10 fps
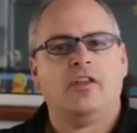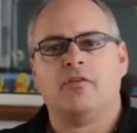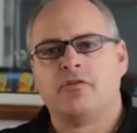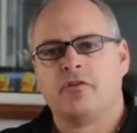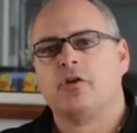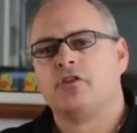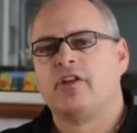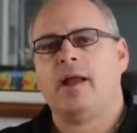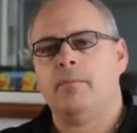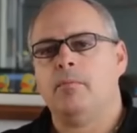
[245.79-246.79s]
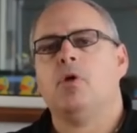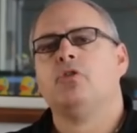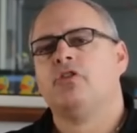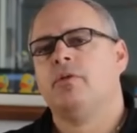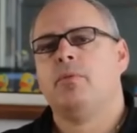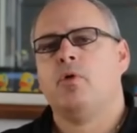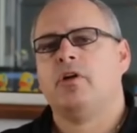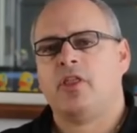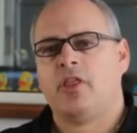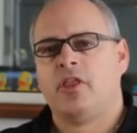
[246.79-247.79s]
The first and most
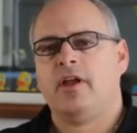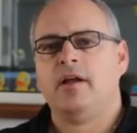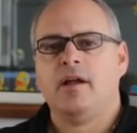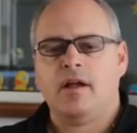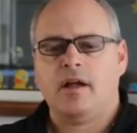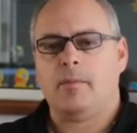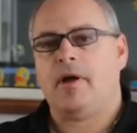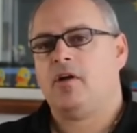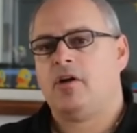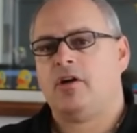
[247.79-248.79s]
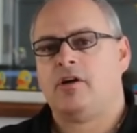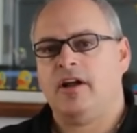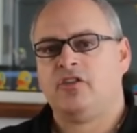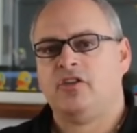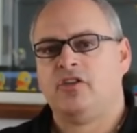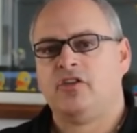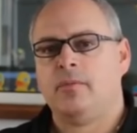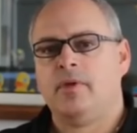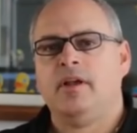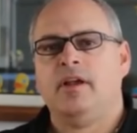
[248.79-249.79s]
important thing about our class
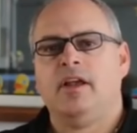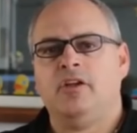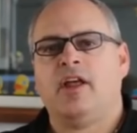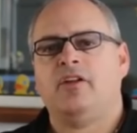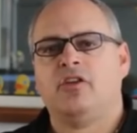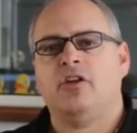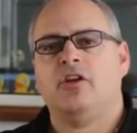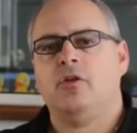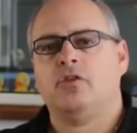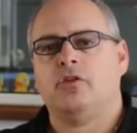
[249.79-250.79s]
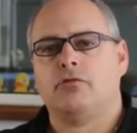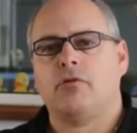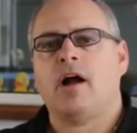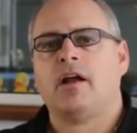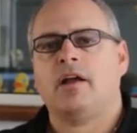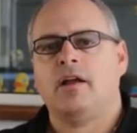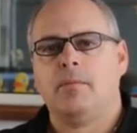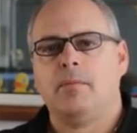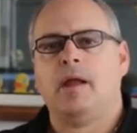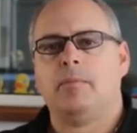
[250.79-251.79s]
system is that it's going to use a rock,
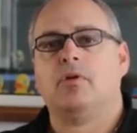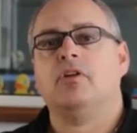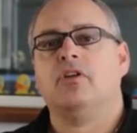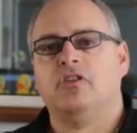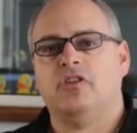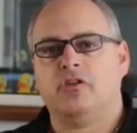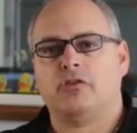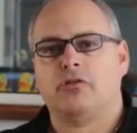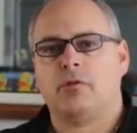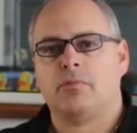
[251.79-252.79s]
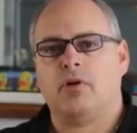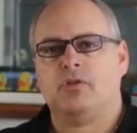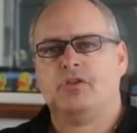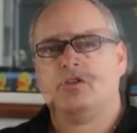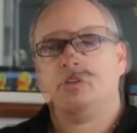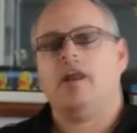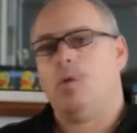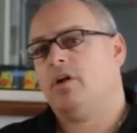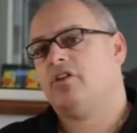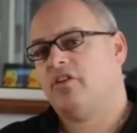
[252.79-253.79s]
paper, scissors approach.
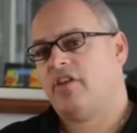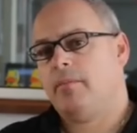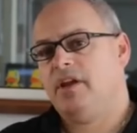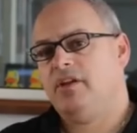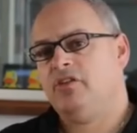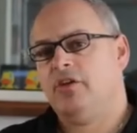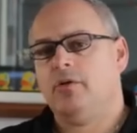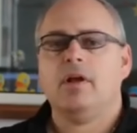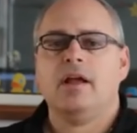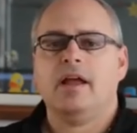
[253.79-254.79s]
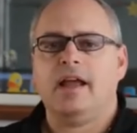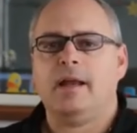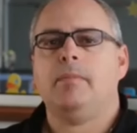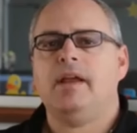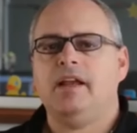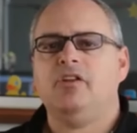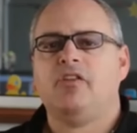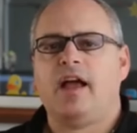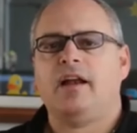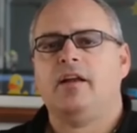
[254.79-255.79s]
Now what does that mean to you? It means
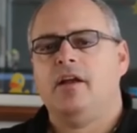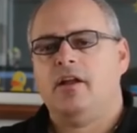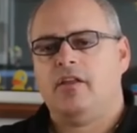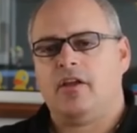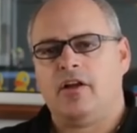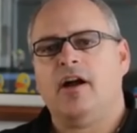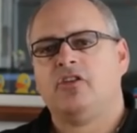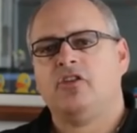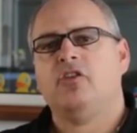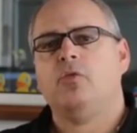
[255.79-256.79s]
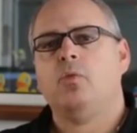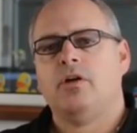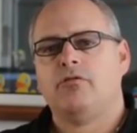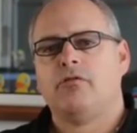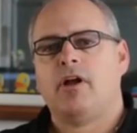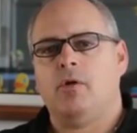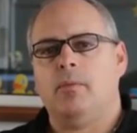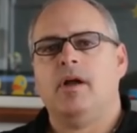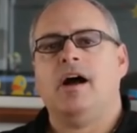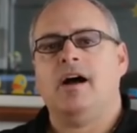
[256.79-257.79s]
that the classes in one realm
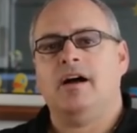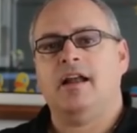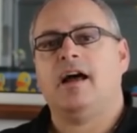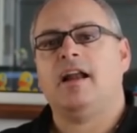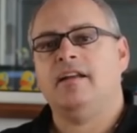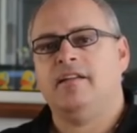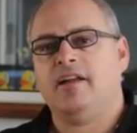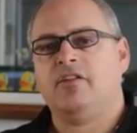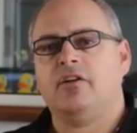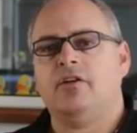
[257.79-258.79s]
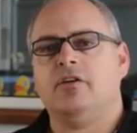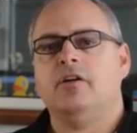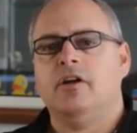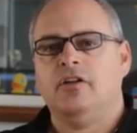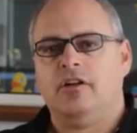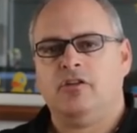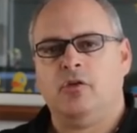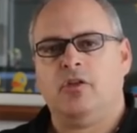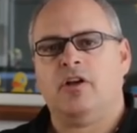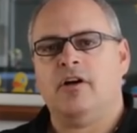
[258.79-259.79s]
are not identical
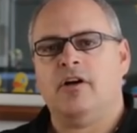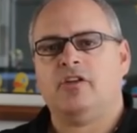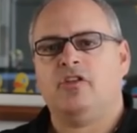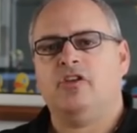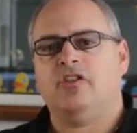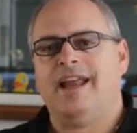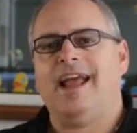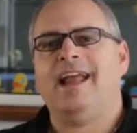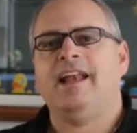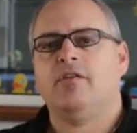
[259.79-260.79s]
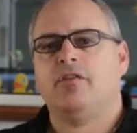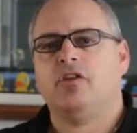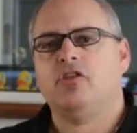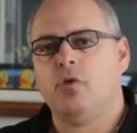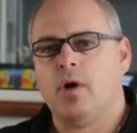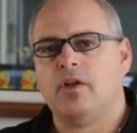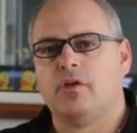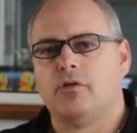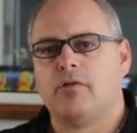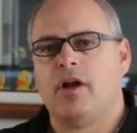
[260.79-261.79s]
to the classes in any of the 2
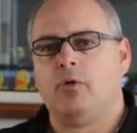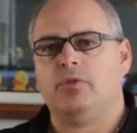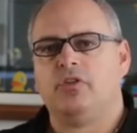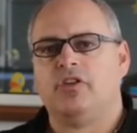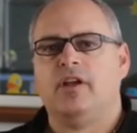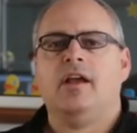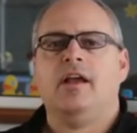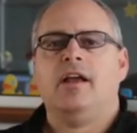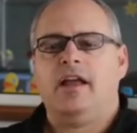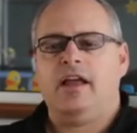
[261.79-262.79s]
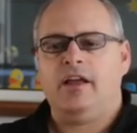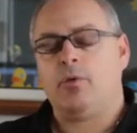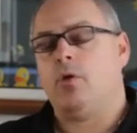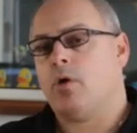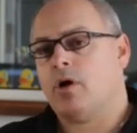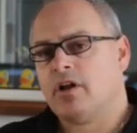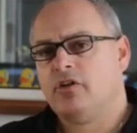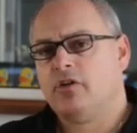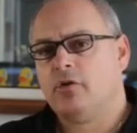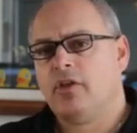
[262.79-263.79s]
other realms. If we were going
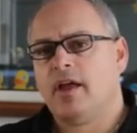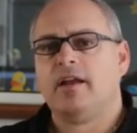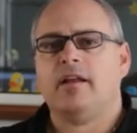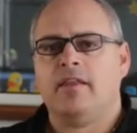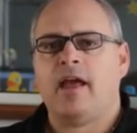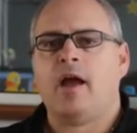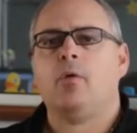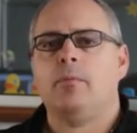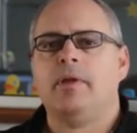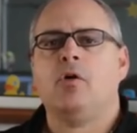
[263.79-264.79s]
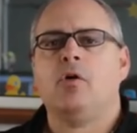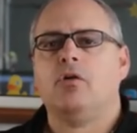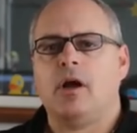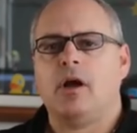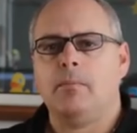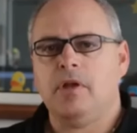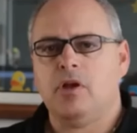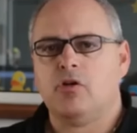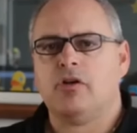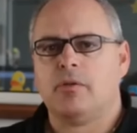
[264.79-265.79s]
to do that, that would be called a
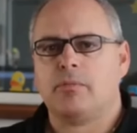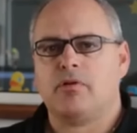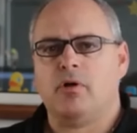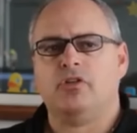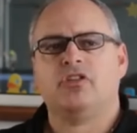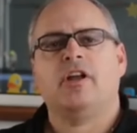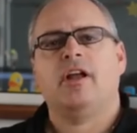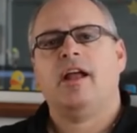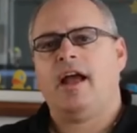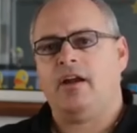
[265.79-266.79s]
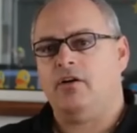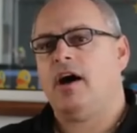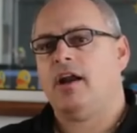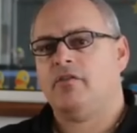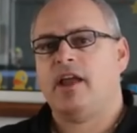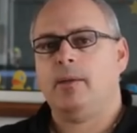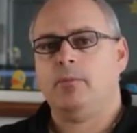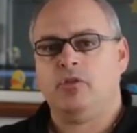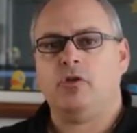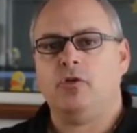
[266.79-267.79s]
mirrored approach. And a lot of
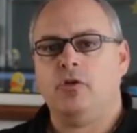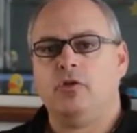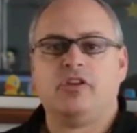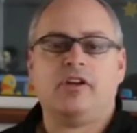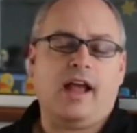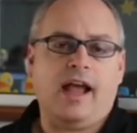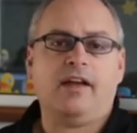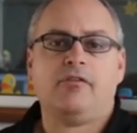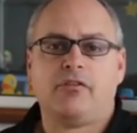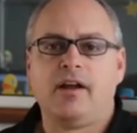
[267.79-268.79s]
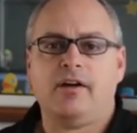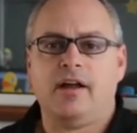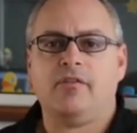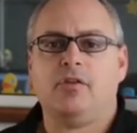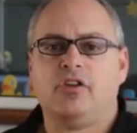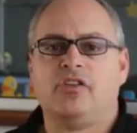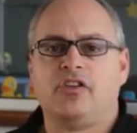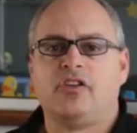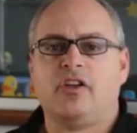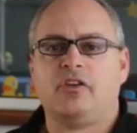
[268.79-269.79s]
games do use it, and frankly have used it
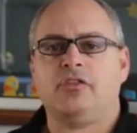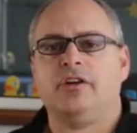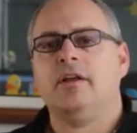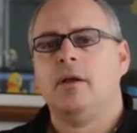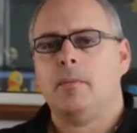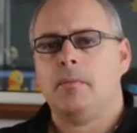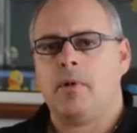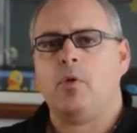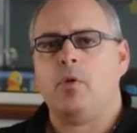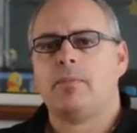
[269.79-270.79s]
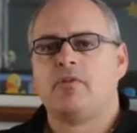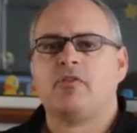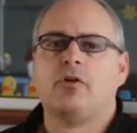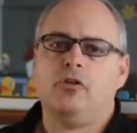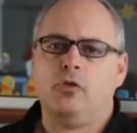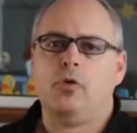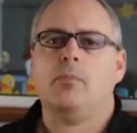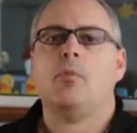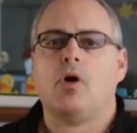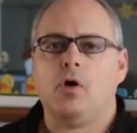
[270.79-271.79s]
successfully, but we prefer to do a
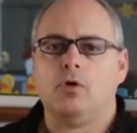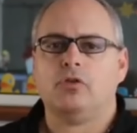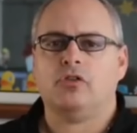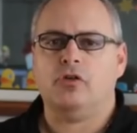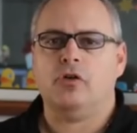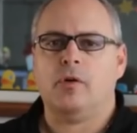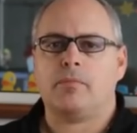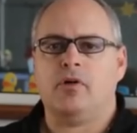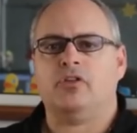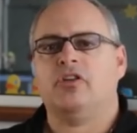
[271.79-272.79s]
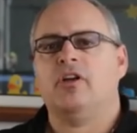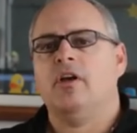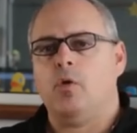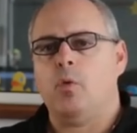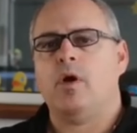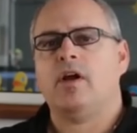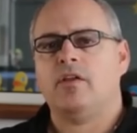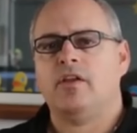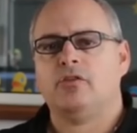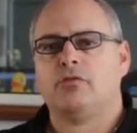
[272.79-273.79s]
more old school approach, where
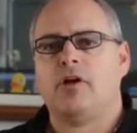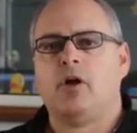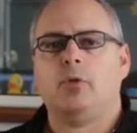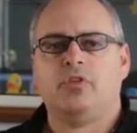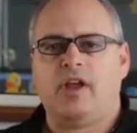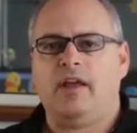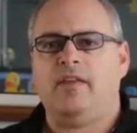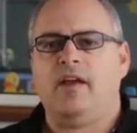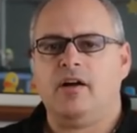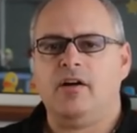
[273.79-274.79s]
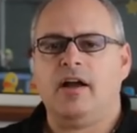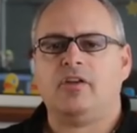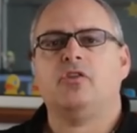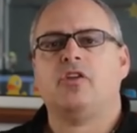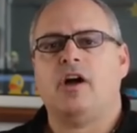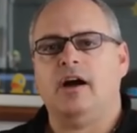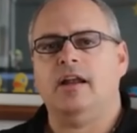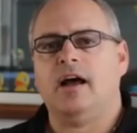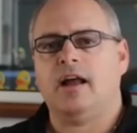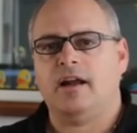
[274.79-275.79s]
these realms and their classes are
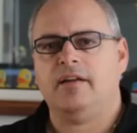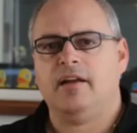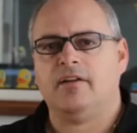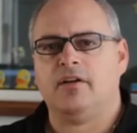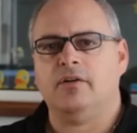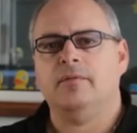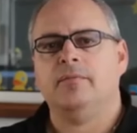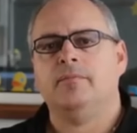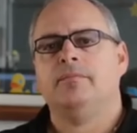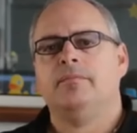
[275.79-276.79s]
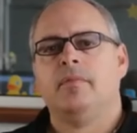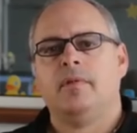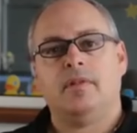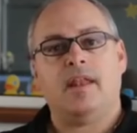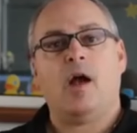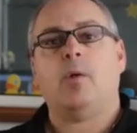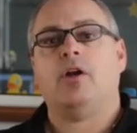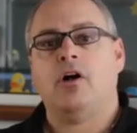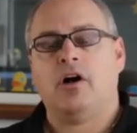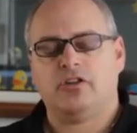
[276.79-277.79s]
not identical. Now
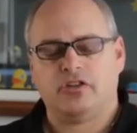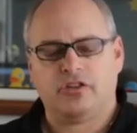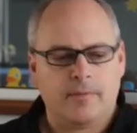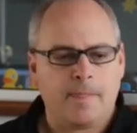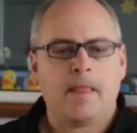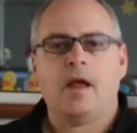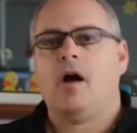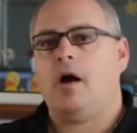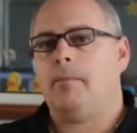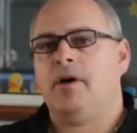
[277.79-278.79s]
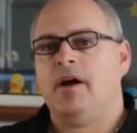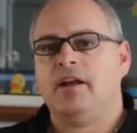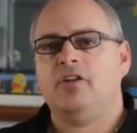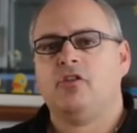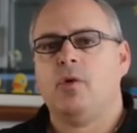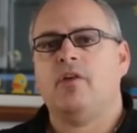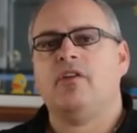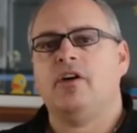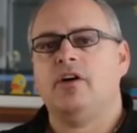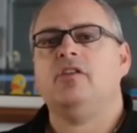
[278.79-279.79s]
at launch. Our plan is to have
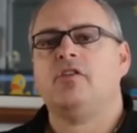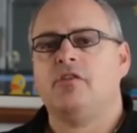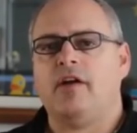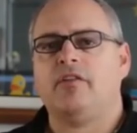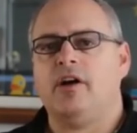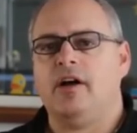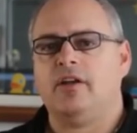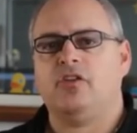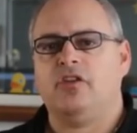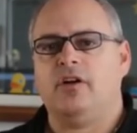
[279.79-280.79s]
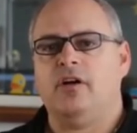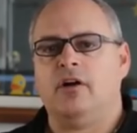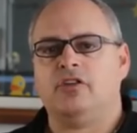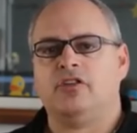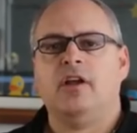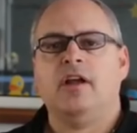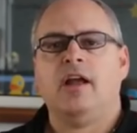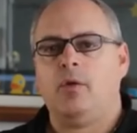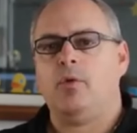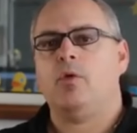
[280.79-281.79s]
at least 5 classes at launch,
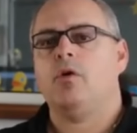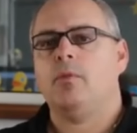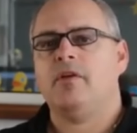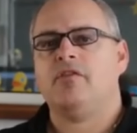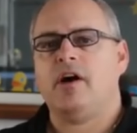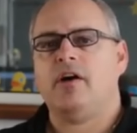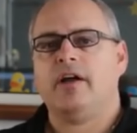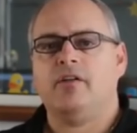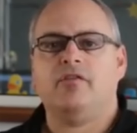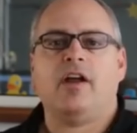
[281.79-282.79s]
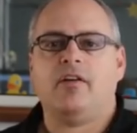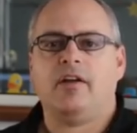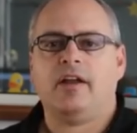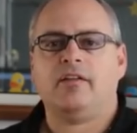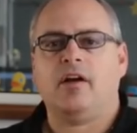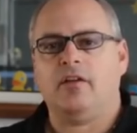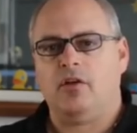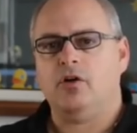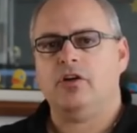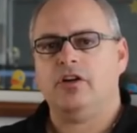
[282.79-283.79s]
and we will be following a variant on
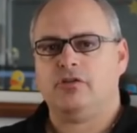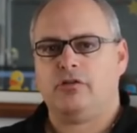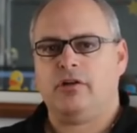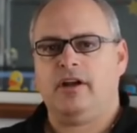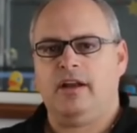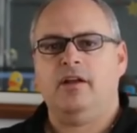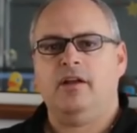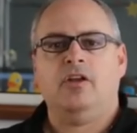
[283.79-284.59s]
the Holy Trinity.